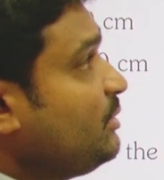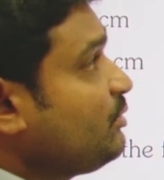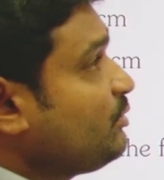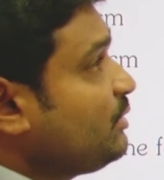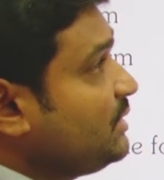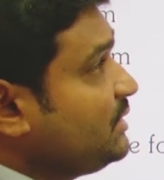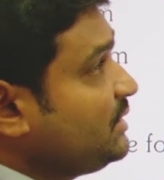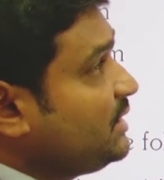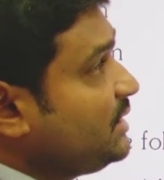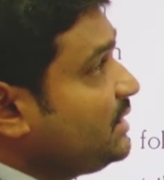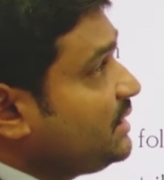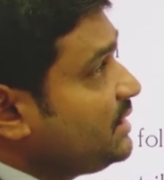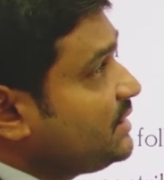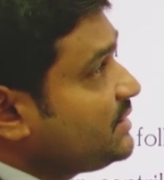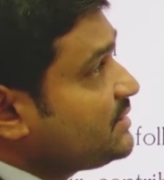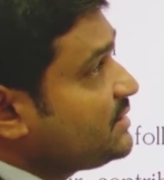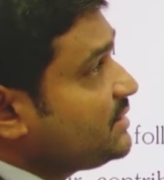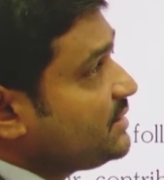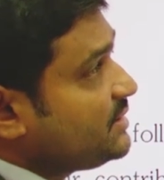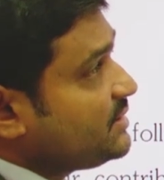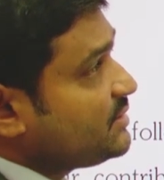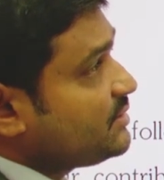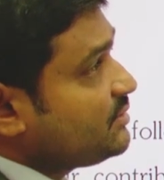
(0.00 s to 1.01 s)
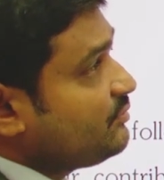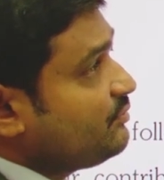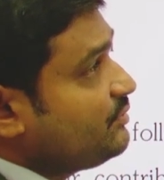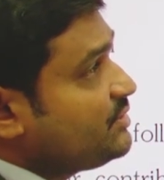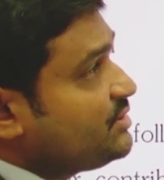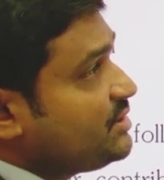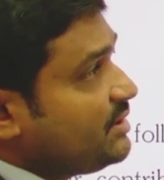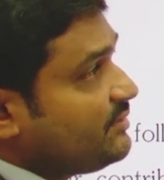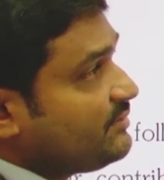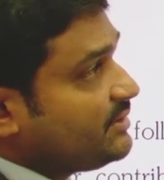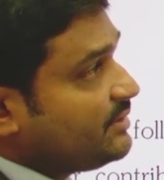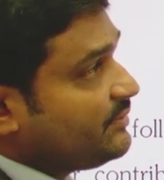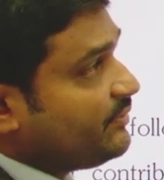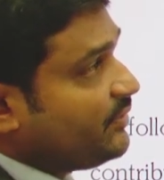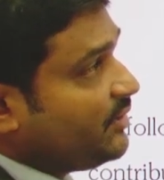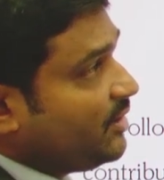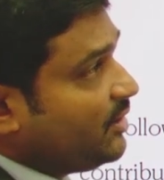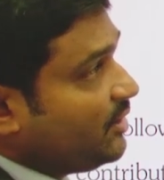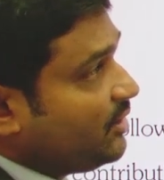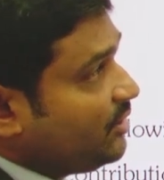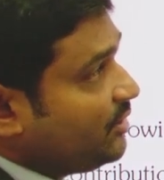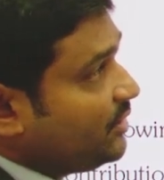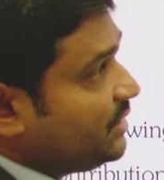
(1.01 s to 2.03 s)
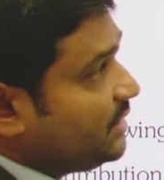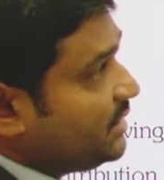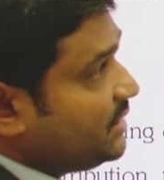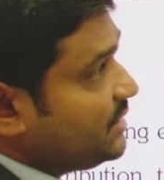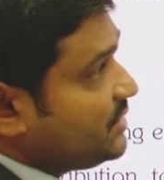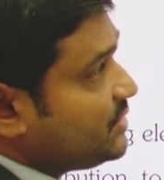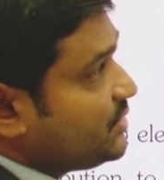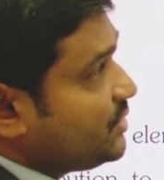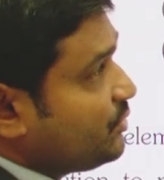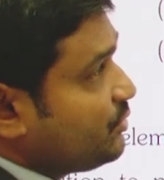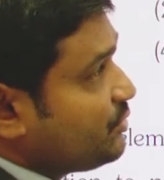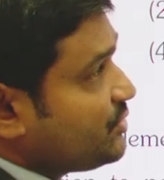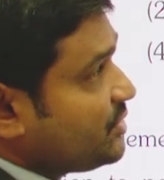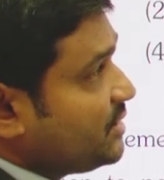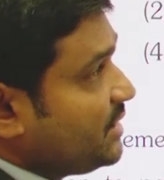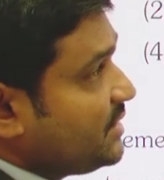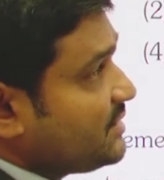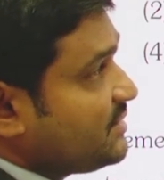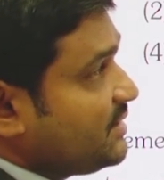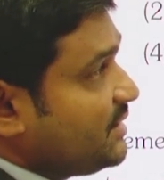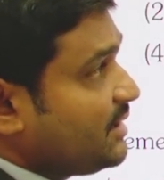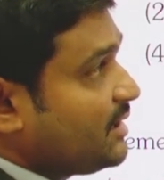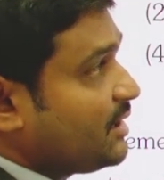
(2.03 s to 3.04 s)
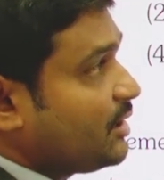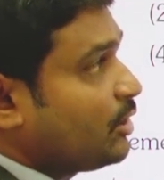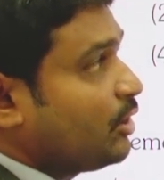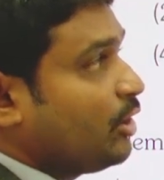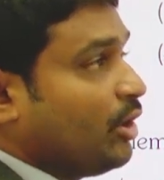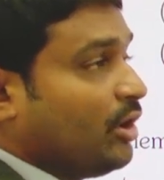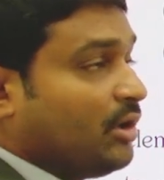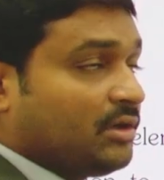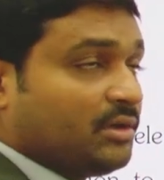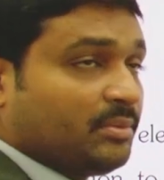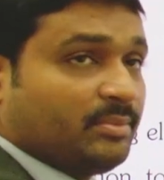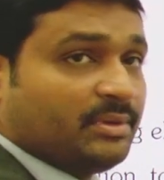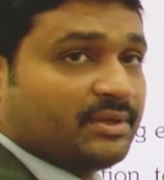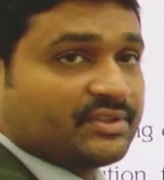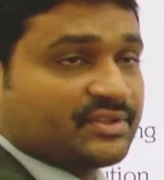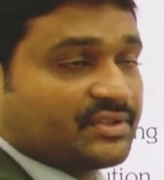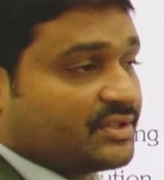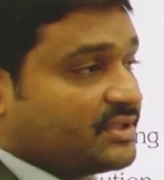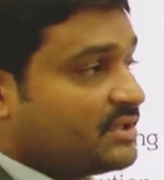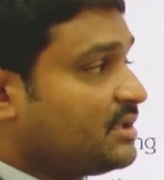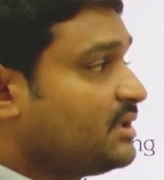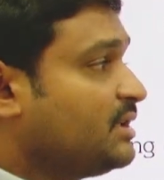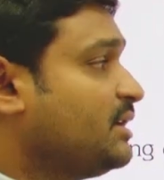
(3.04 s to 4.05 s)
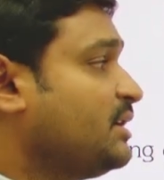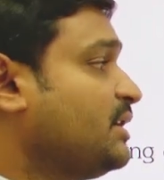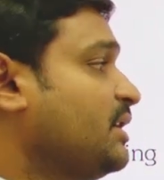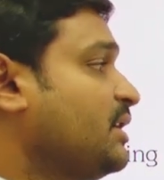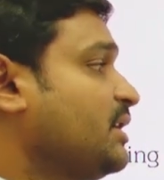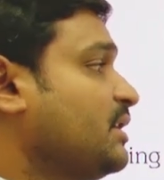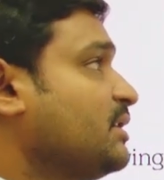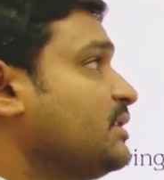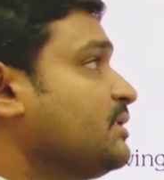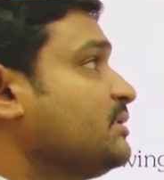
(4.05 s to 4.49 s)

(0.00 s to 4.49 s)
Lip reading: 136. Which of the following is used as a clot buster?